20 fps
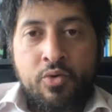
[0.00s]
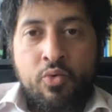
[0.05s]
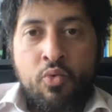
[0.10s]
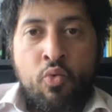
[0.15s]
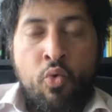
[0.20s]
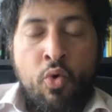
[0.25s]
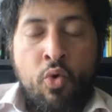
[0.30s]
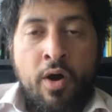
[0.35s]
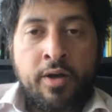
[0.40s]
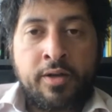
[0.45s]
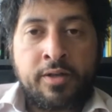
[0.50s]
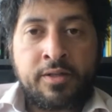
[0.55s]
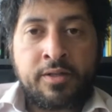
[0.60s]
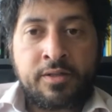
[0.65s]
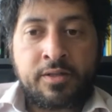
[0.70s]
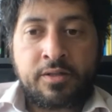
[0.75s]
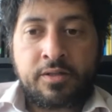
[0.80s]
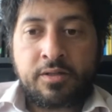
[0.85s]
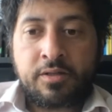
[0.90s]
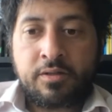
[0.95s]

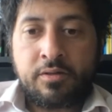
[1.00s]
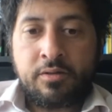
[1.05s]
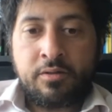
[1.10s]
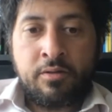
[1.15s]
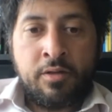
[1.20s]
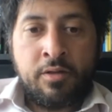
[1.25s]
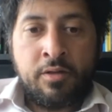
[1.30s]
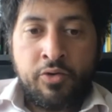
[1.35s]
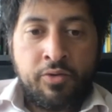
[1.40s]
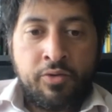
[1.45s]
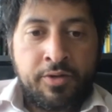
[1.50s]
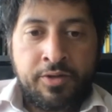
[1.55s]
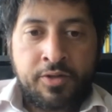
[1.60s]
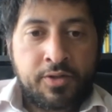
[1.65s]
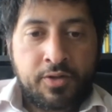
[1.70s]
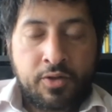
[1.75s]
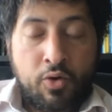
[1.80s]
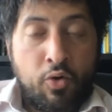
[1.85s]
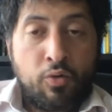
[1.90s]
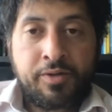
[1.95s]
was literally
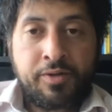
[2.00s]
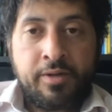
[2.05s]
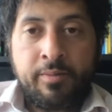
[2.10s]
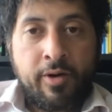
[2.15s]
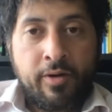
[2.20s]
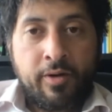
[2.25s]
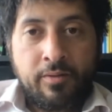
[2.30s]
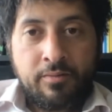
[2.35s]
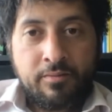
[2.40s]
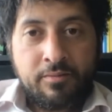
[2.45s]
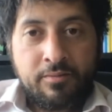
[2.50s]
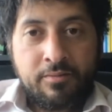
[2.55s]
just a cold email,